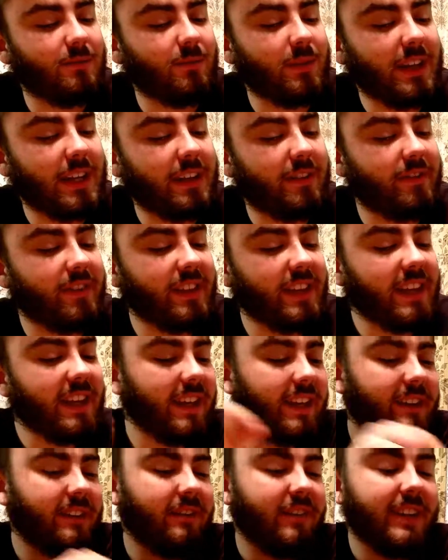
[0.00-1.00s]
we have the
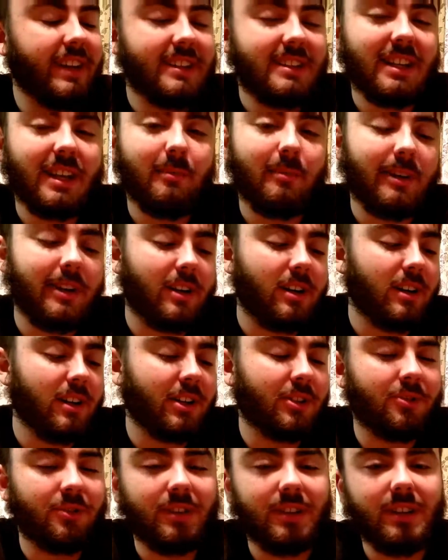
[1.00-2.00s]
end of
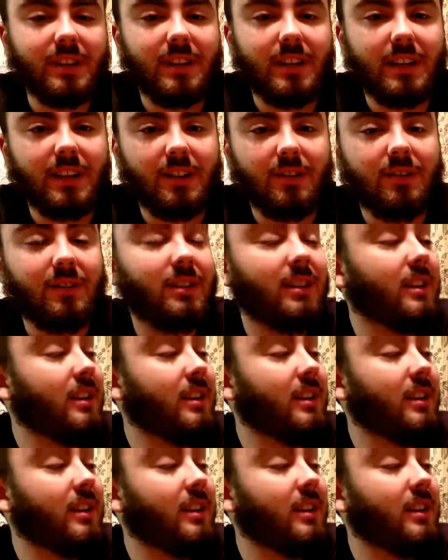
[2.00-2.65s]
antibiotics written down.